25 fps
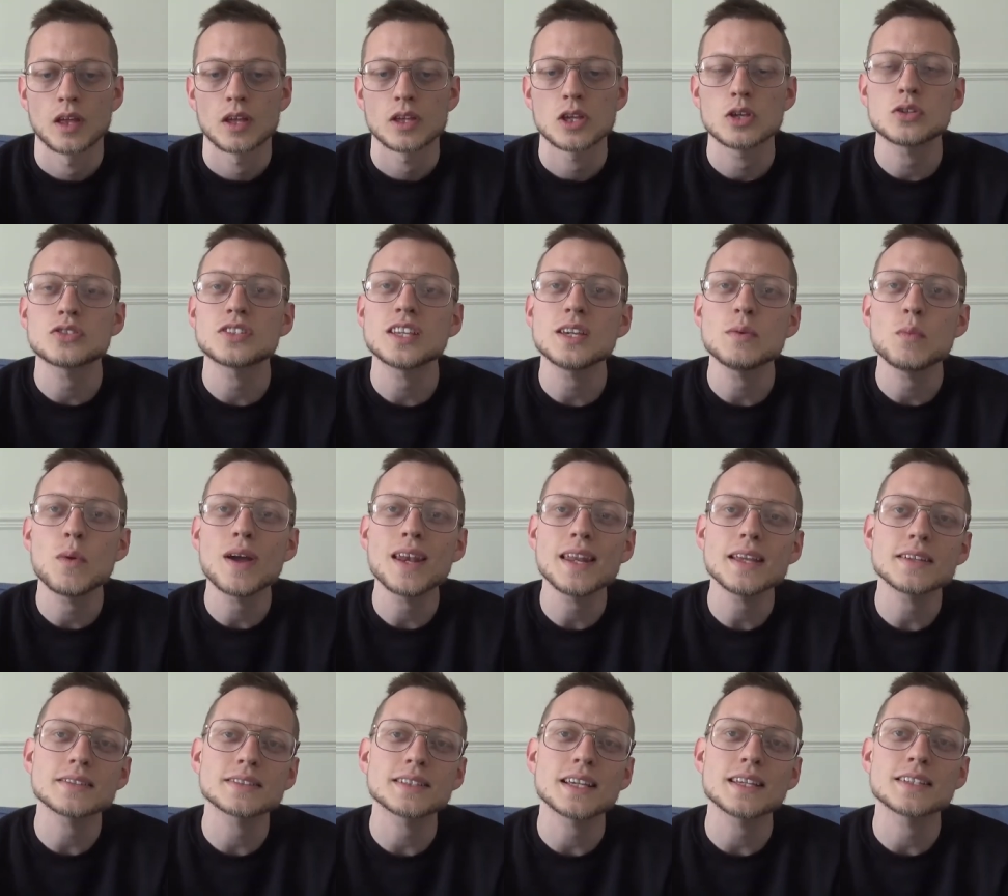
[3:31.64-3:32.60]
You see, when
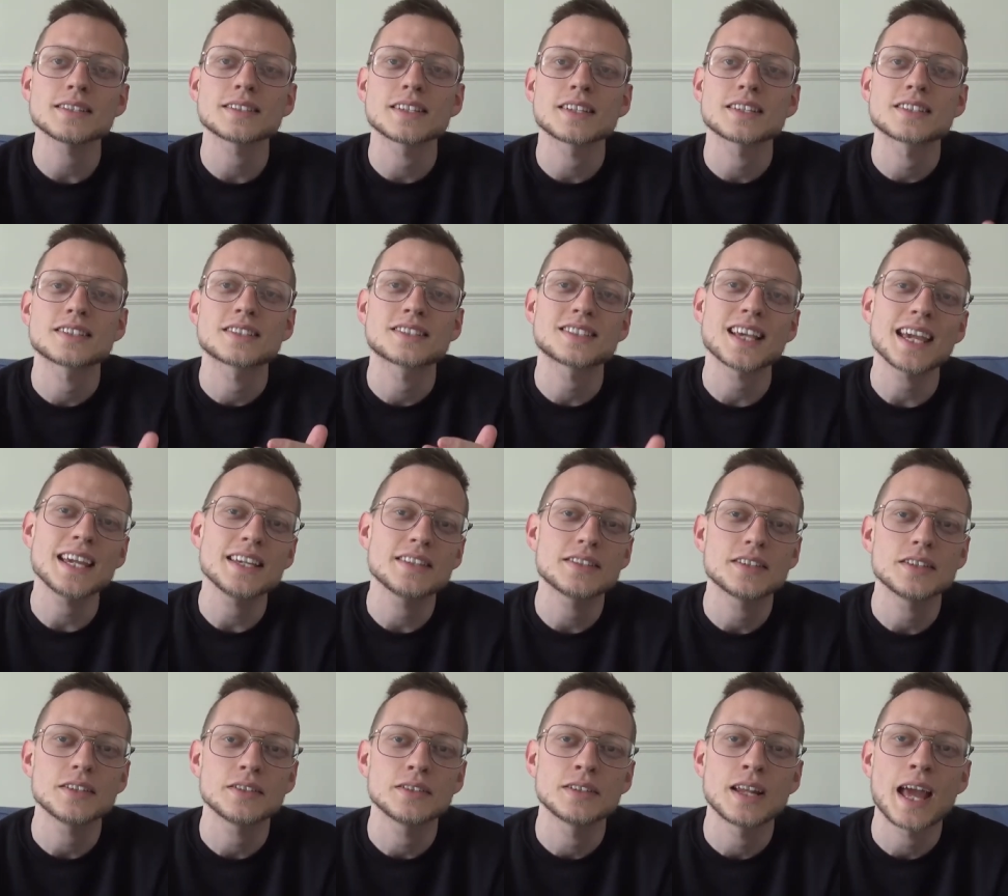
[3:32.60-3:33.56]
it says
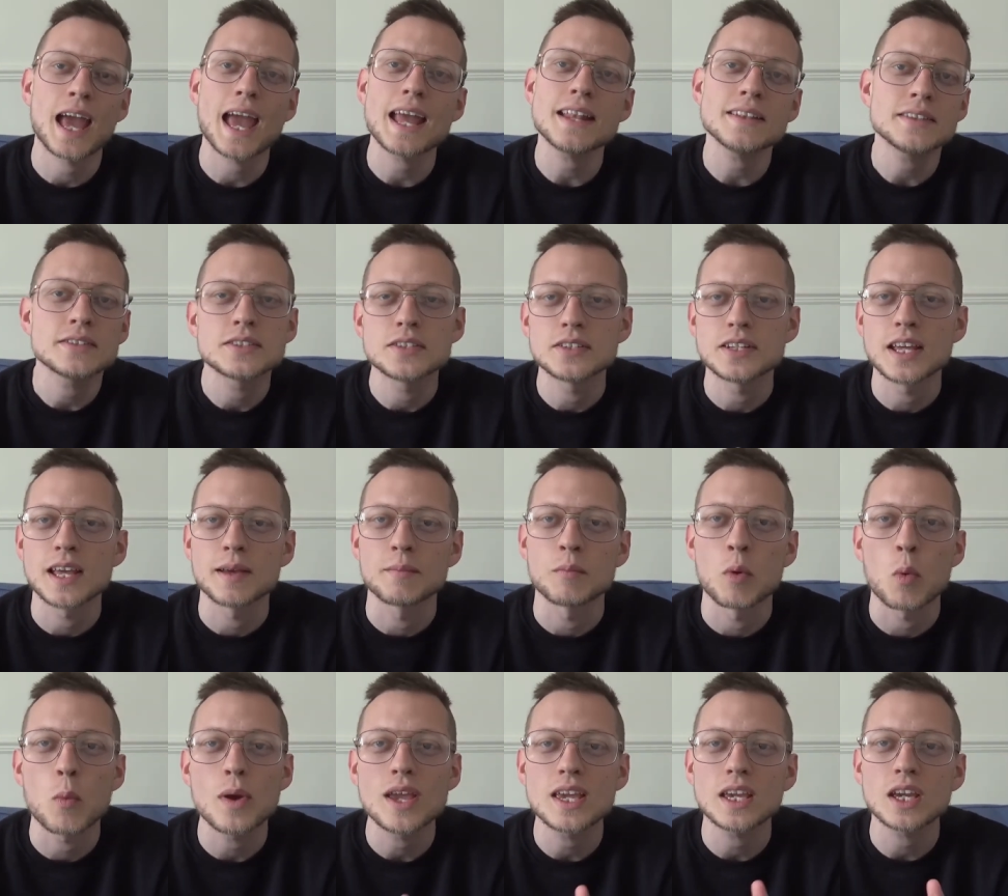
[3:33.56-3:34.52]
Satan entered
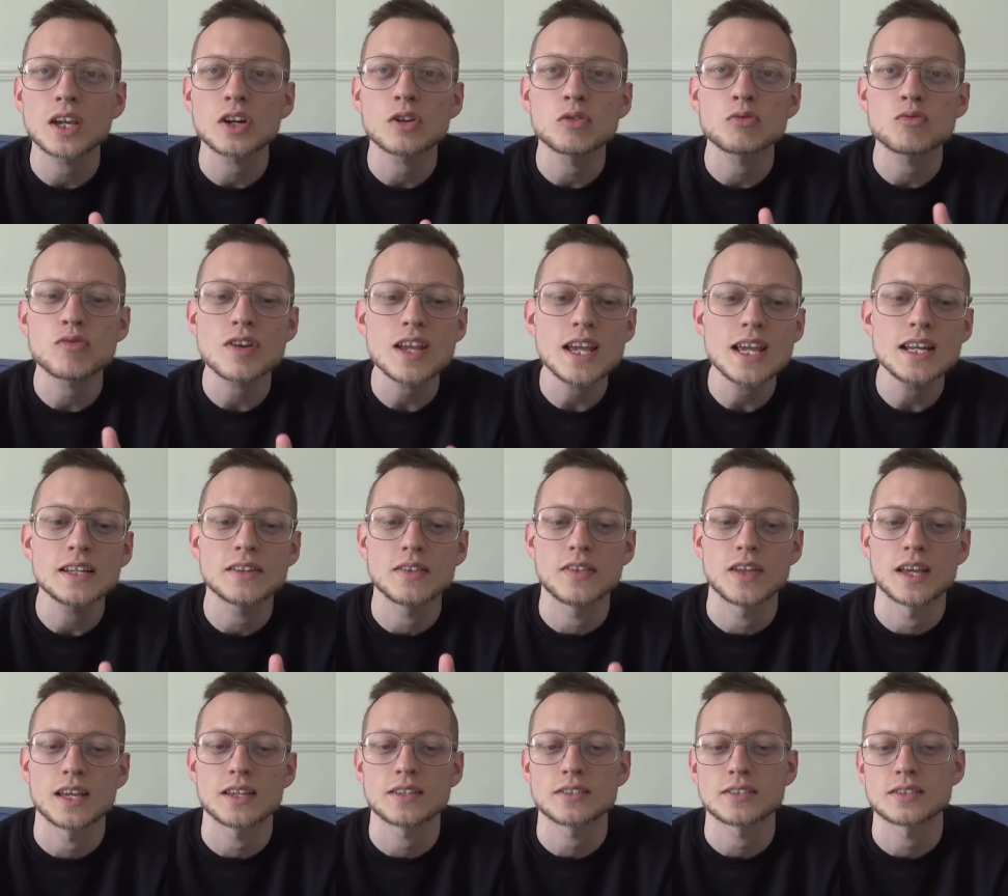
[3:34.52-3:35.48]
him, we can read
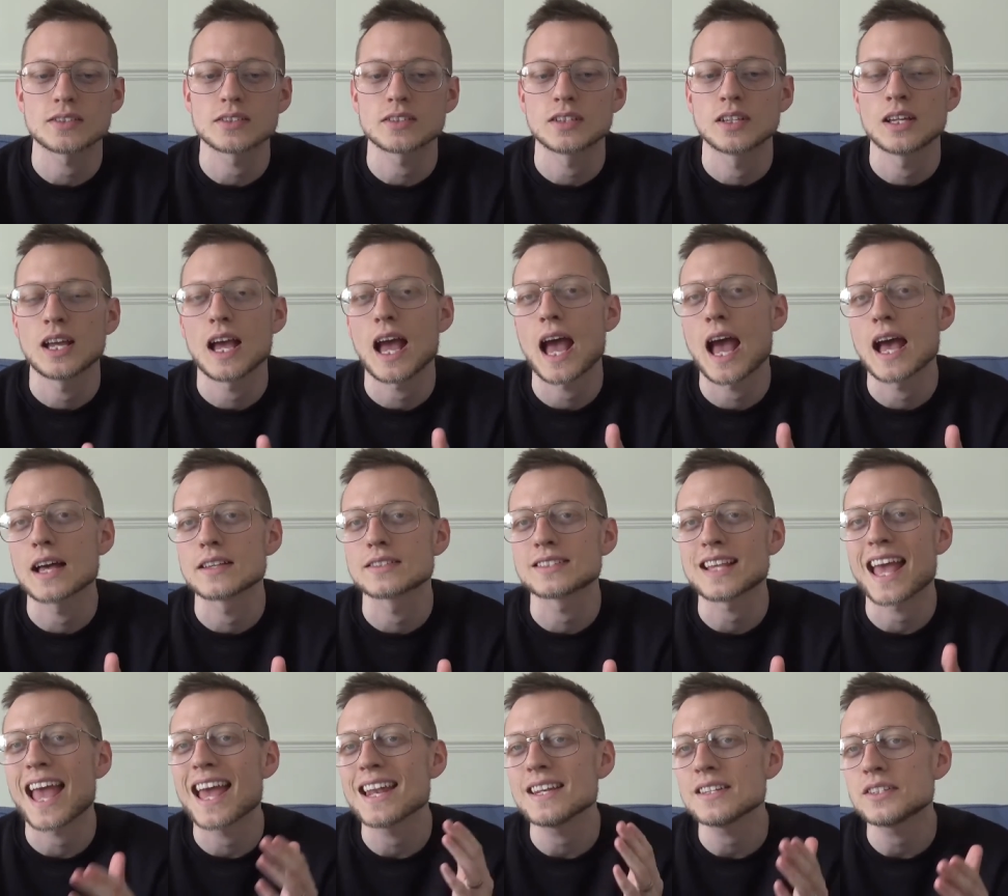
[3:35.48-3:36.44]
this
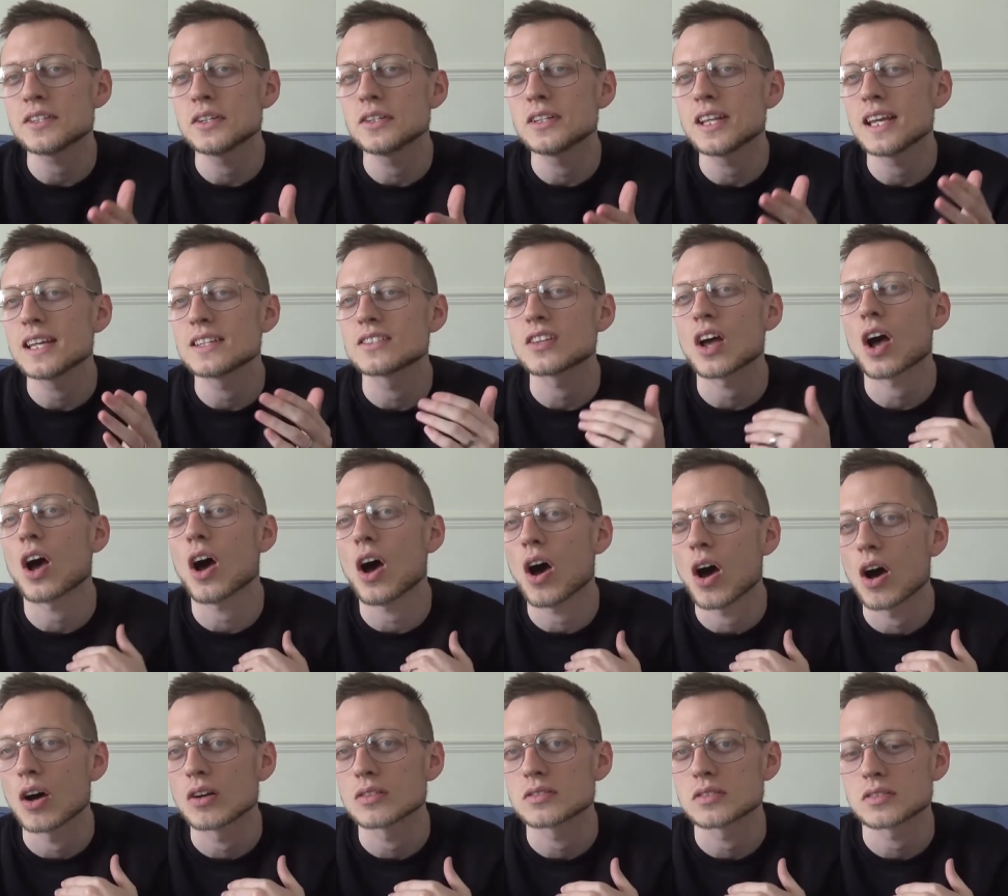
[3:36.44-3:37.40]
as entered his
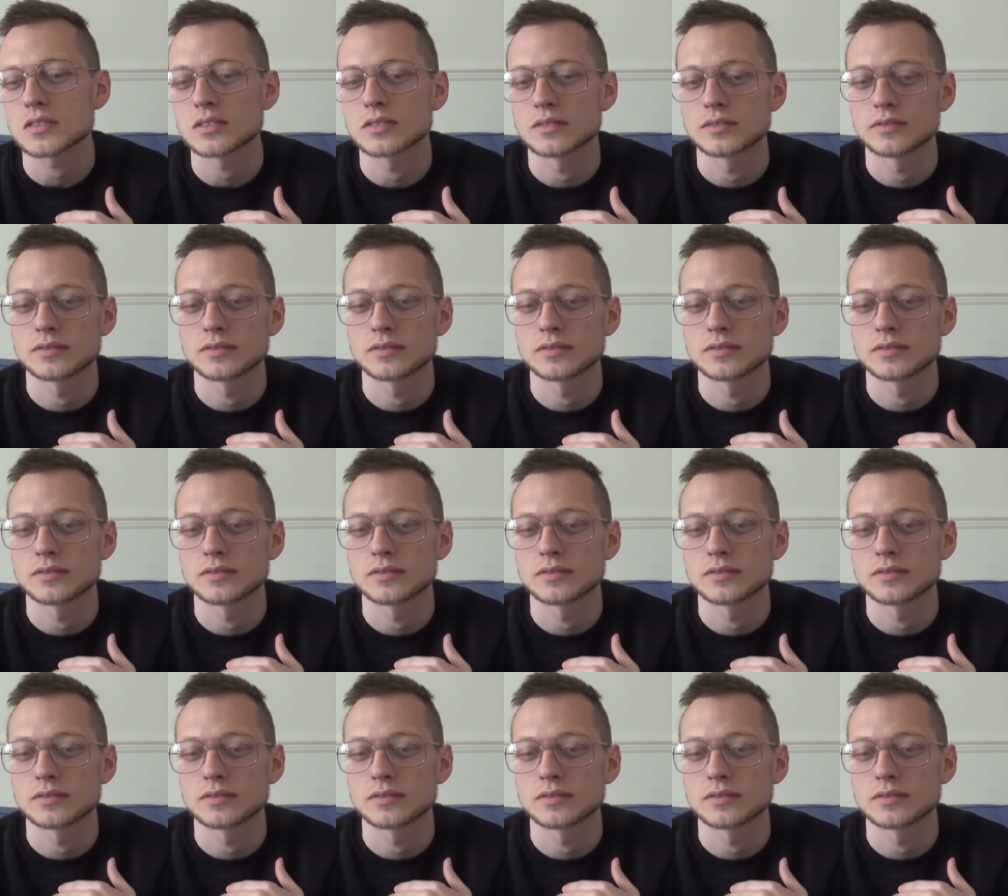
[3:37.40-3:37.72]
heart.